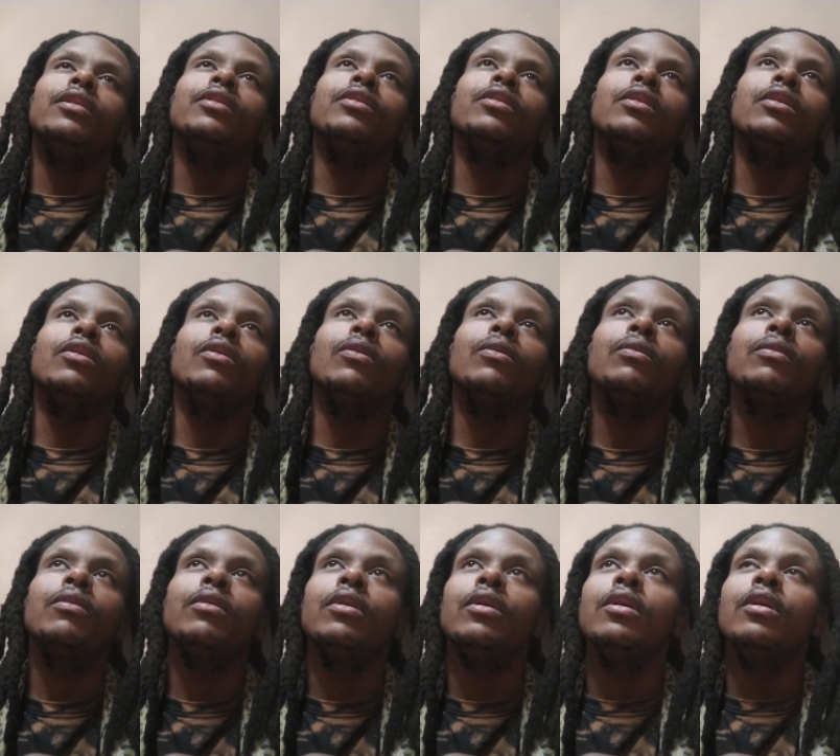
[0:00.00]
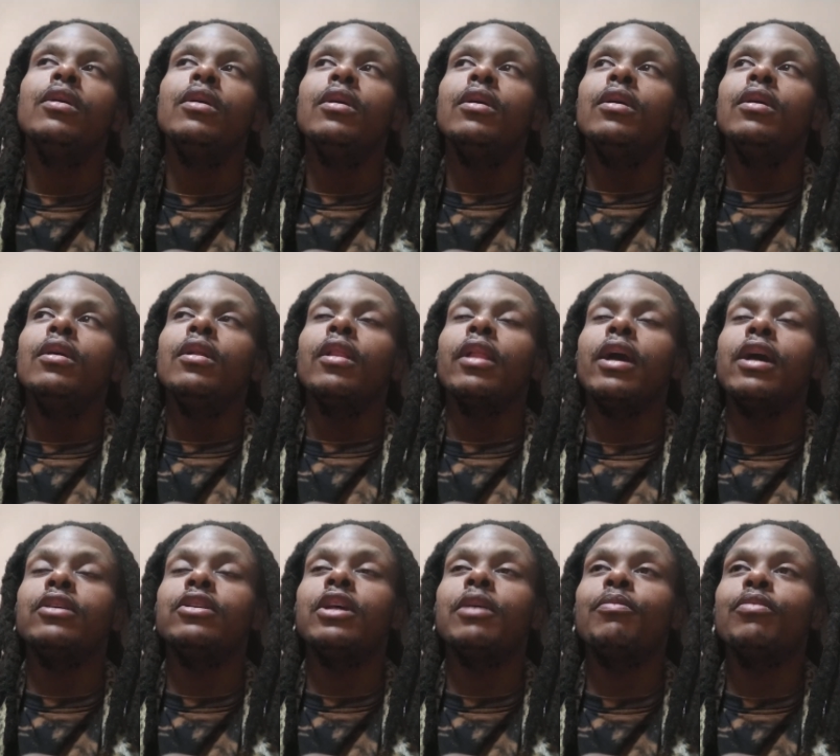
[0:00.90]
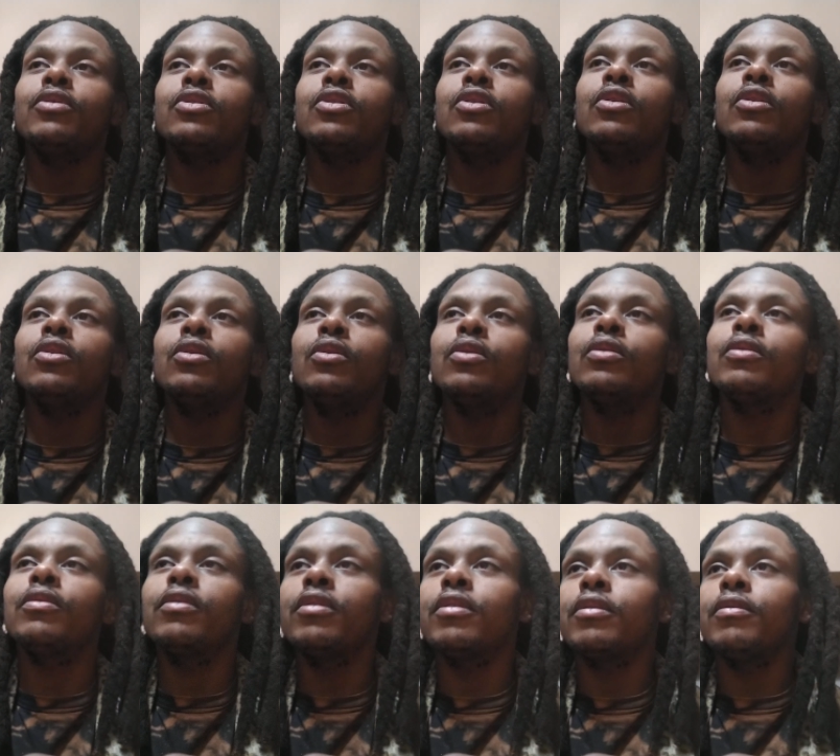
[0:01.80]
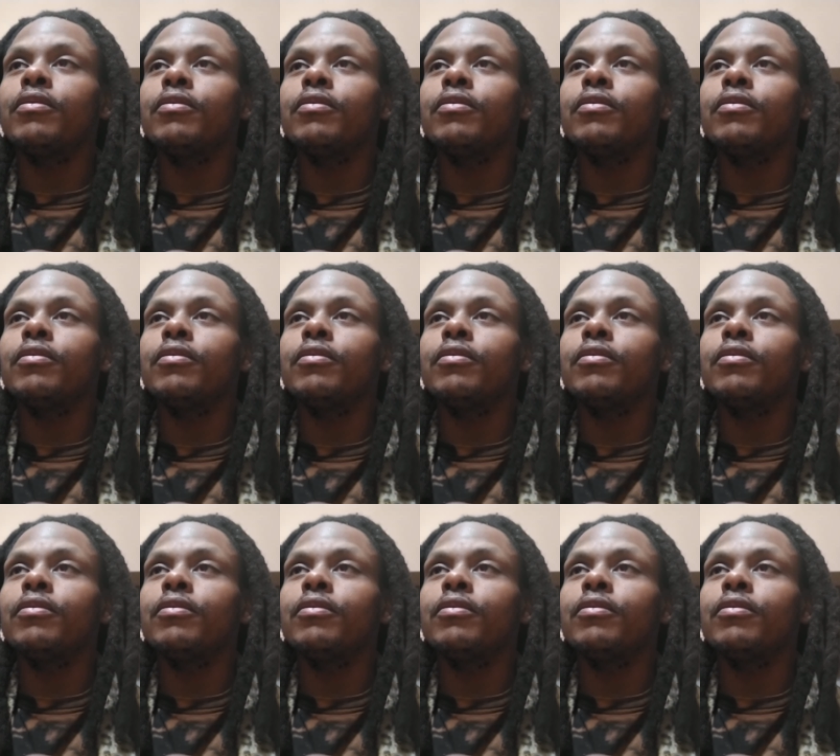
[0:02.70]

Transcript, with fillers: you know, last episode,